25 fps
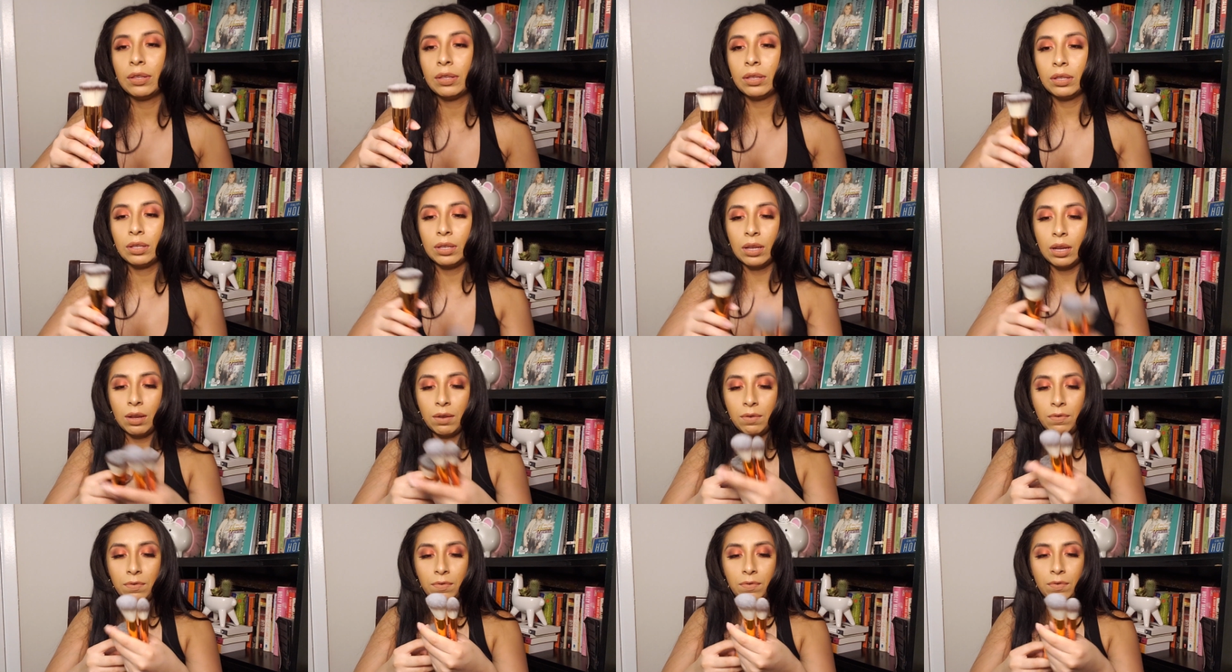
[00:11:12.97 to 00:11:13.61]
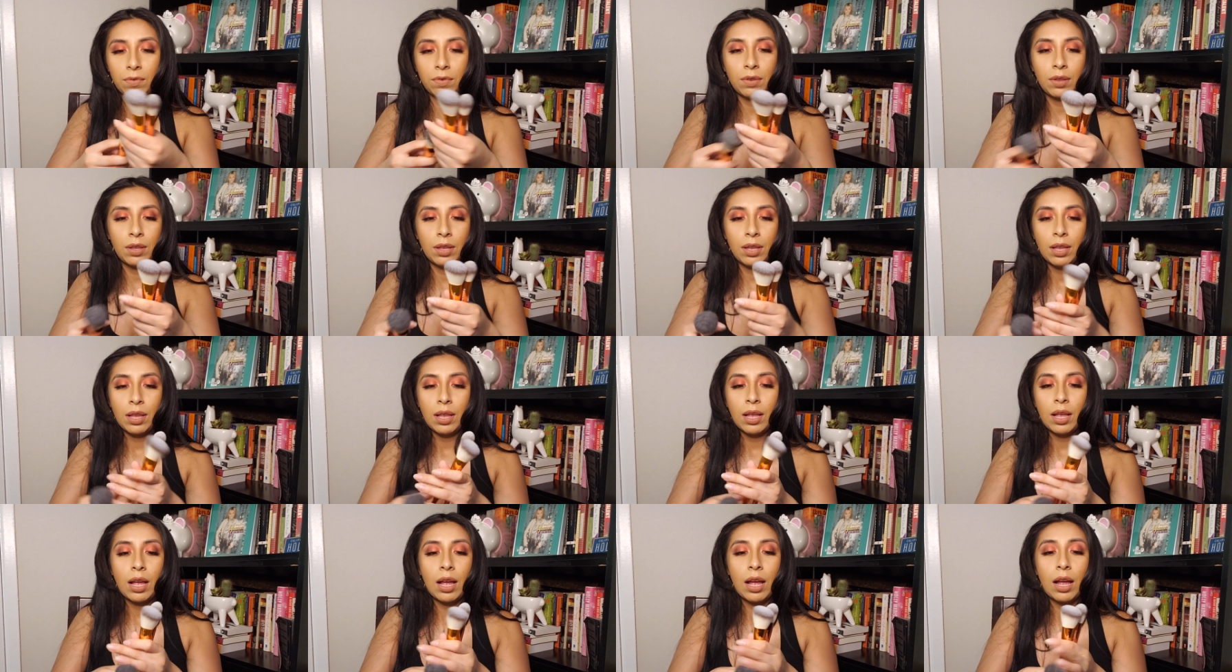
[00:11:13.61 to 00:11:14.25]
and stuff.
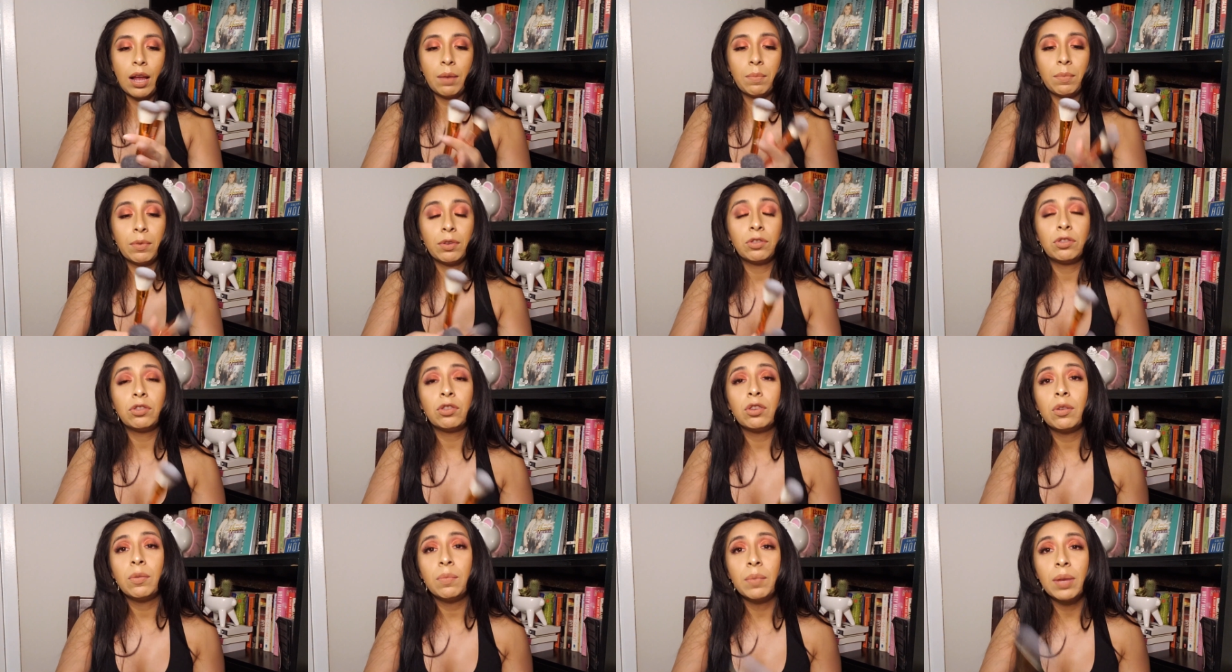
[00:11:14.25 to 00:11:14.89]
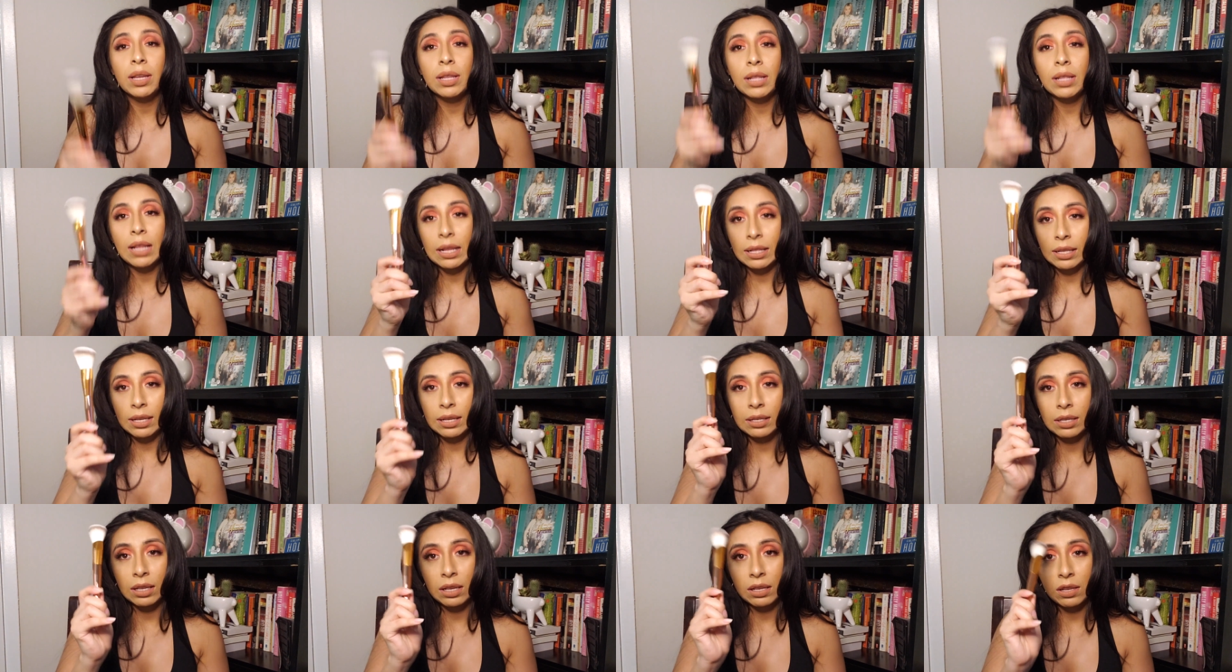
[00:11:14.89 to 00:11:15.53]
I'm assuming that
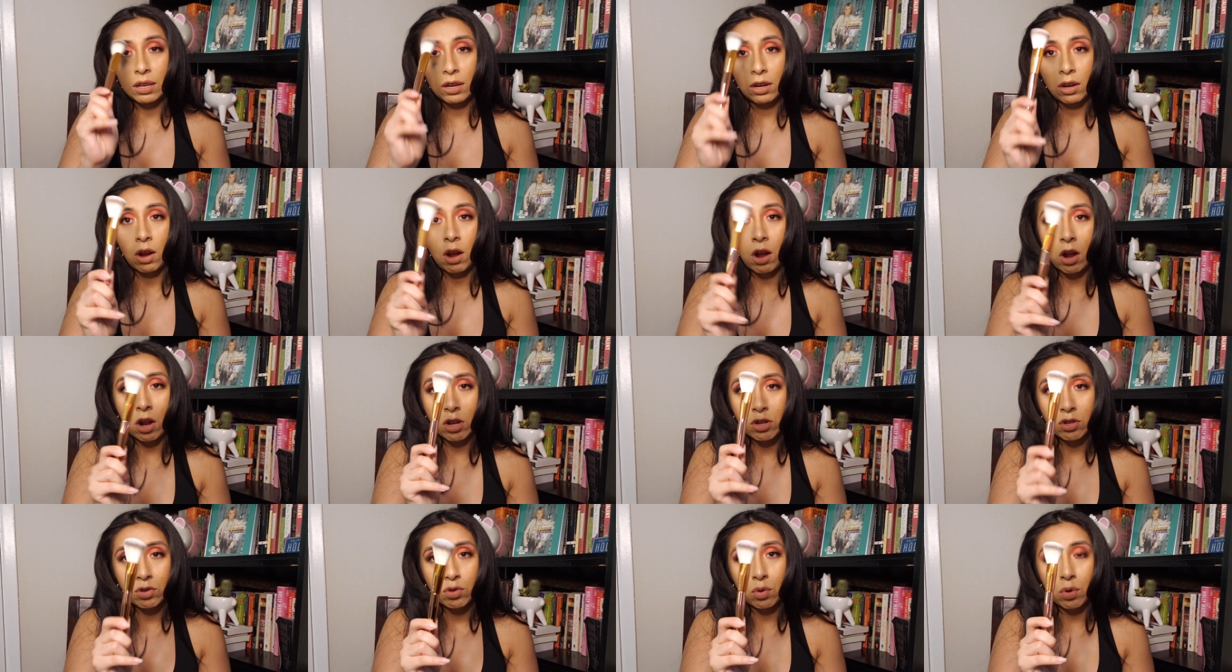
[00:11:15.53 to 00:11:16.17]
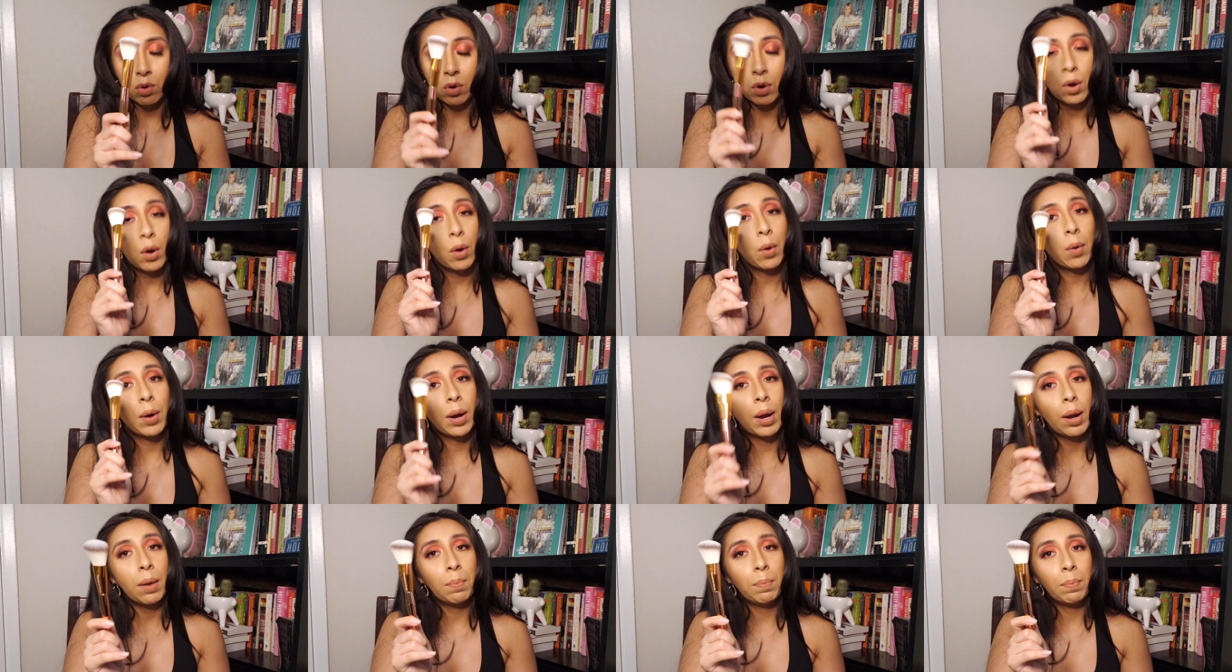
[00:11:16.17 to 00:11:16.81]
this is a contour
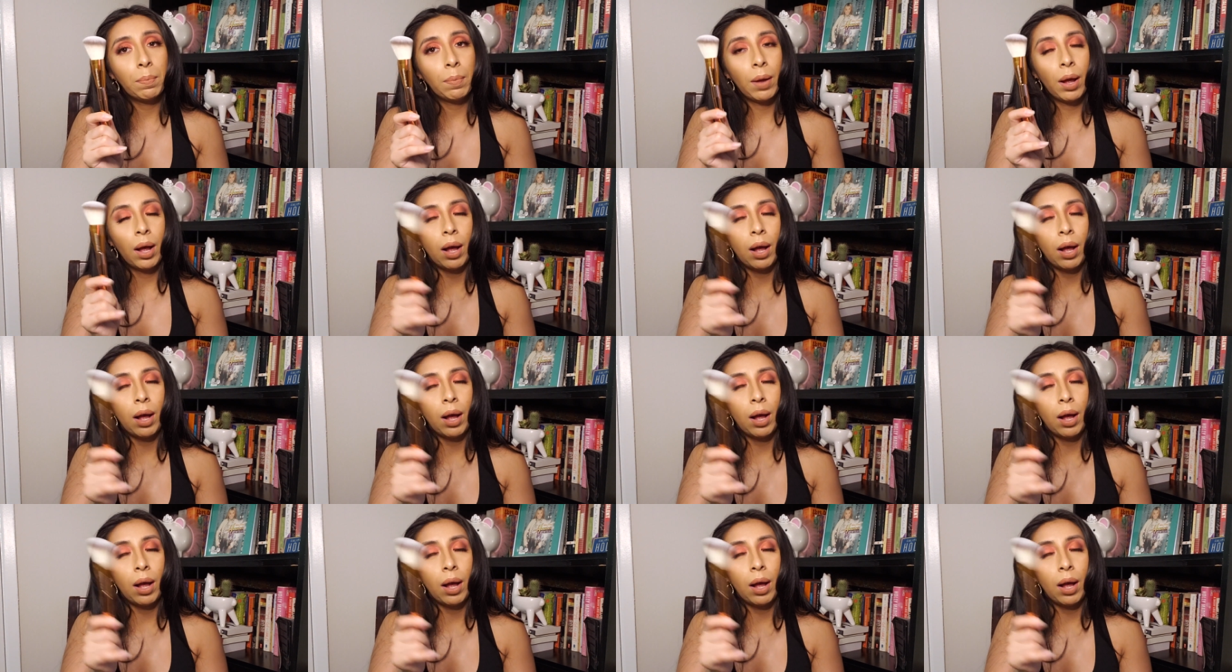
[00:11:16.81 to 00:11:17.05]
or a